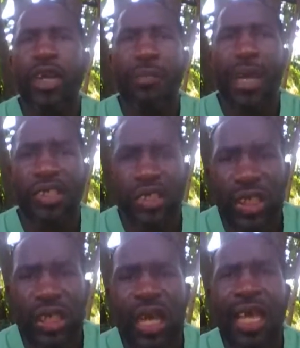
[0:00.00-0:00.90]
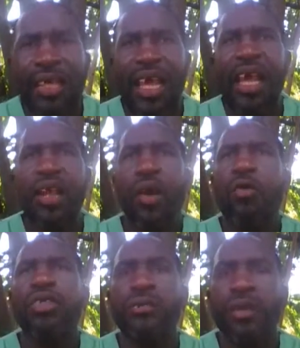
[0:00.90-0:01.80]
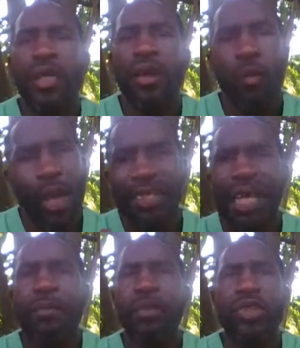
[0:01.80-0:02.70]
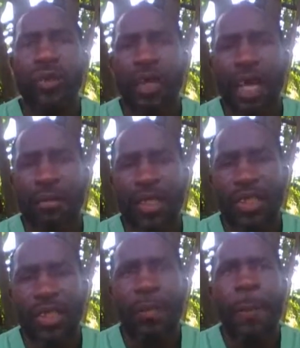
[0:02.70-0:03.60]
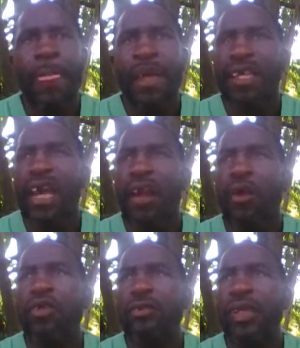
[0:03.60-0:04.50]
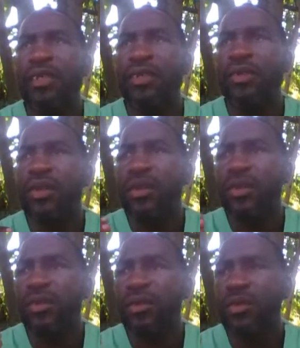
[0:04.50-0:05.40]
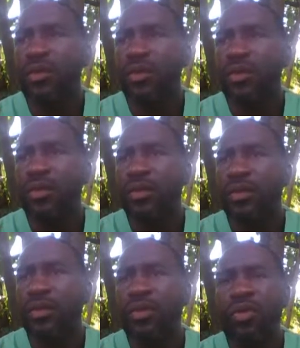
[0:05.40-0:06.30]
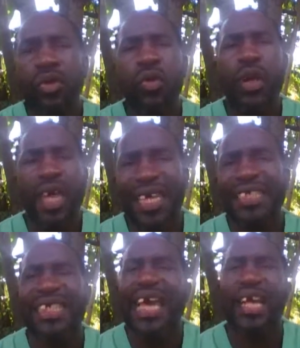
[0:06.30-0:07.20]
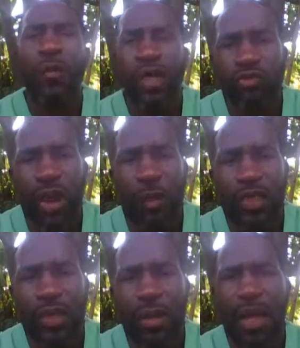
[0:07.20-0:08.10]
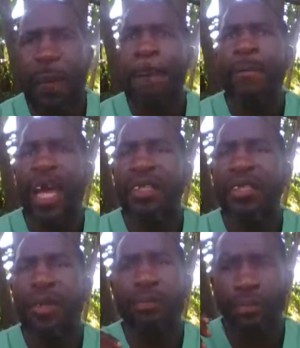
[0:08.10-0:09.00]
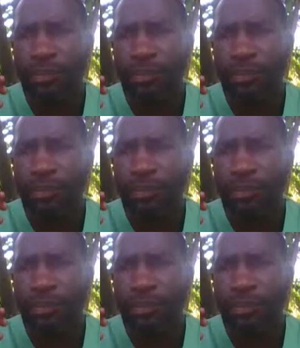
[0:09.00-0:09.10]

with a machine that allows me, once I put you on that machine, it allows me to know exactly what's wrong with your body. And so